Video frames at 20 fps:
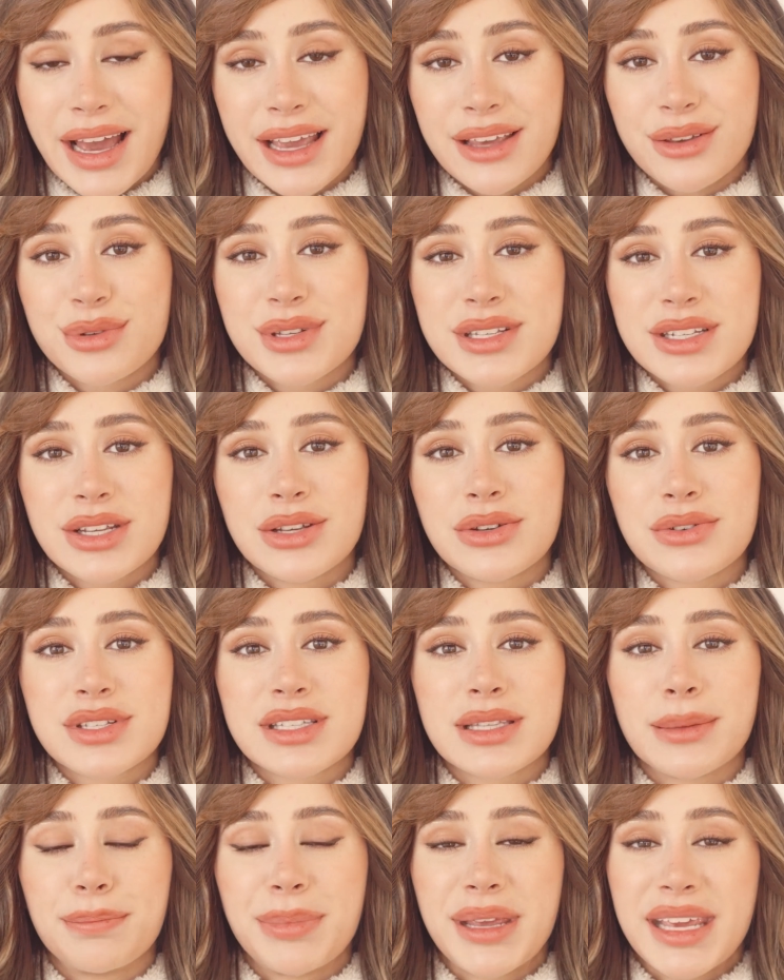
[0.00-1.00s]
I used to use
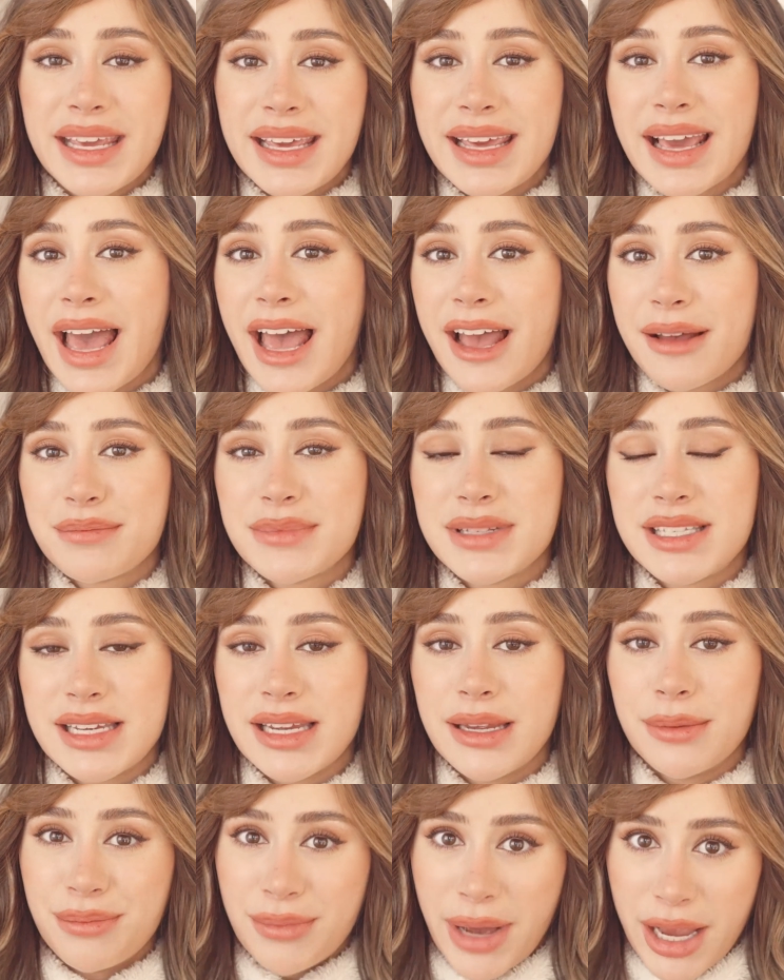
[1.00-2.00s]
the
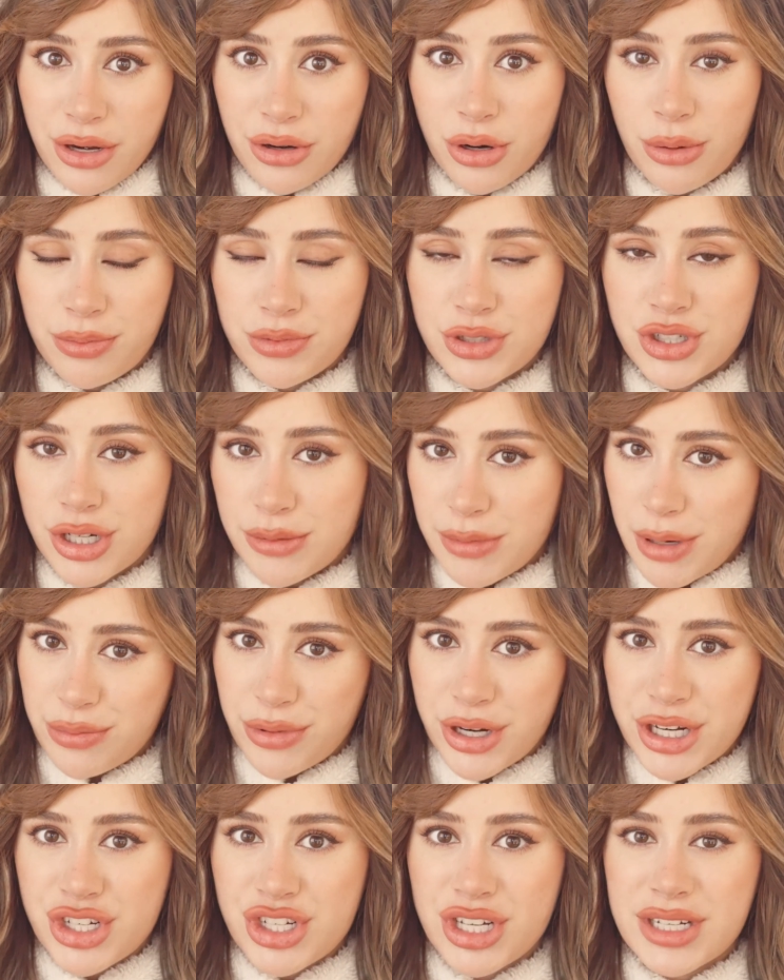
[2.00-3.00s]
PMD
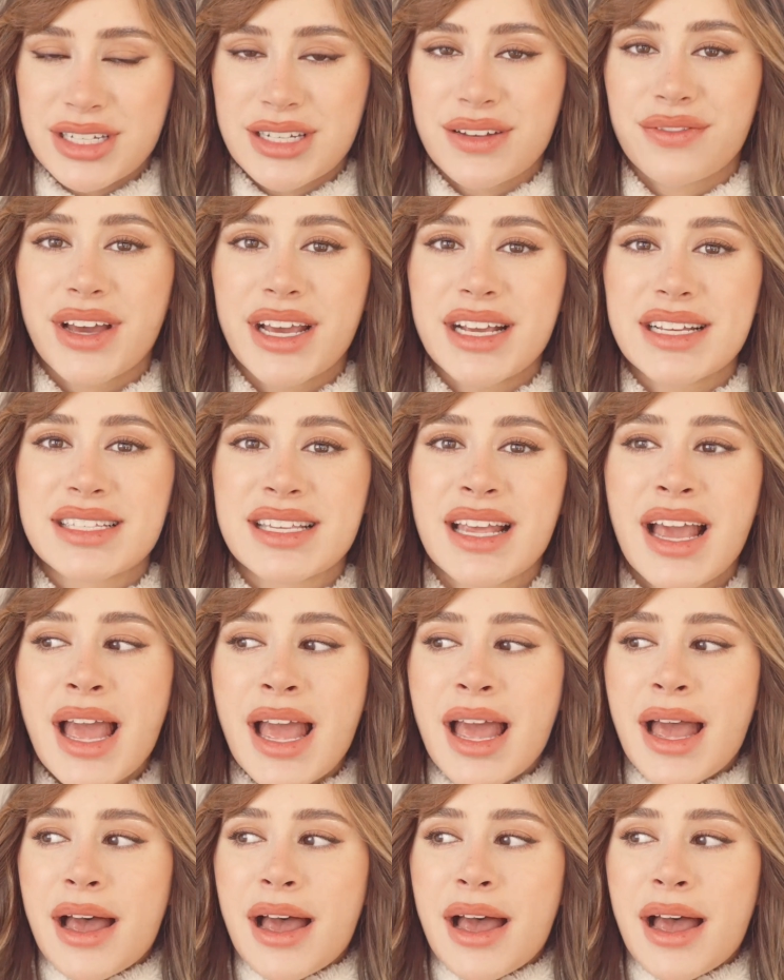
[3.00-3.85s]
microdermabrasion device.